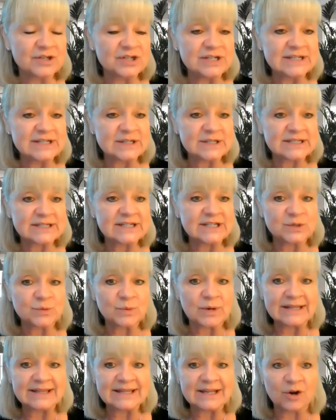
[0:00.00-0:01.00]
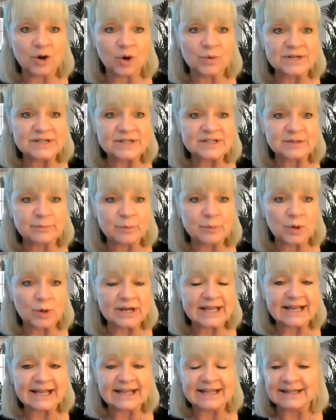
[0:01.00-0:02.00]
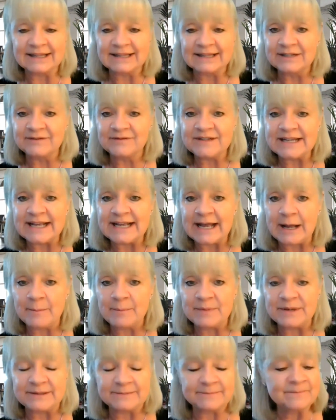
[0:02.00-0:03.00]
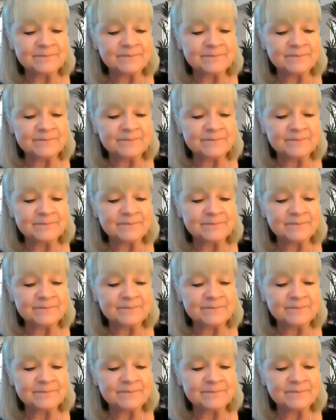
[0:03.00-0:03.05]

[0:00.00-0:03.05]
She's right there, always supporting and lifting up.